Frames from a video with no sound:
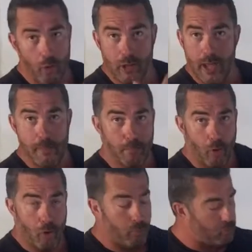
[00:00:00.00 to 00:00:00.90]
more light
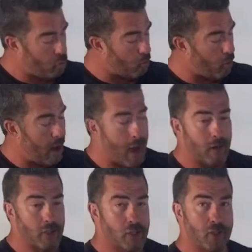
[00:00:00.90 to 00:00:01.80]
bulbs, no more
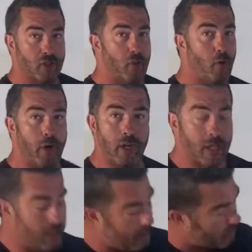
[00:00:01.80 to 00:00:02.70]
halogens, no more
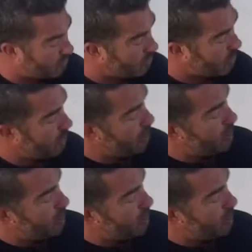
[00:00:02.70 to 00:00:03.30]
incandescents.